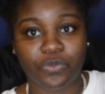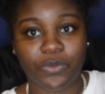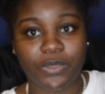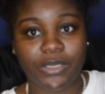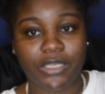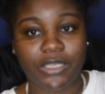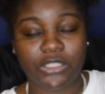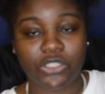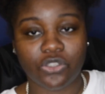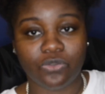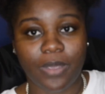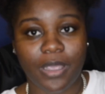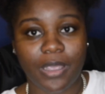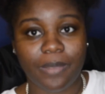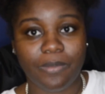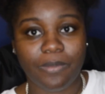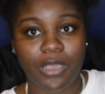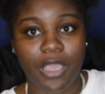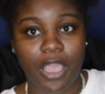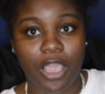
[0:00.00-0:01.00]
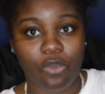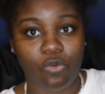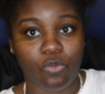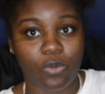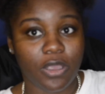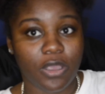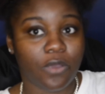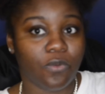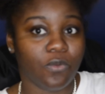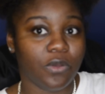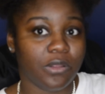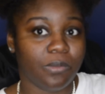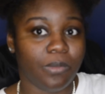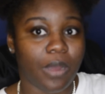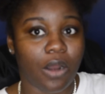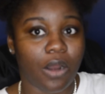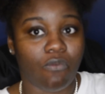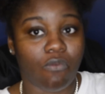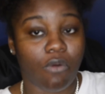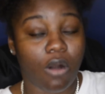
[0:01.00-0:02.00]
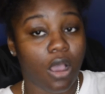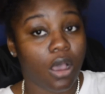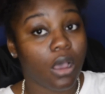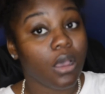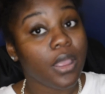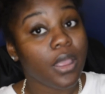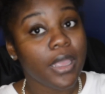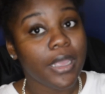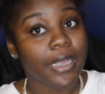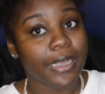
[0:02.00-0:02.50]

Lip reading: wig to make me a wig with my raw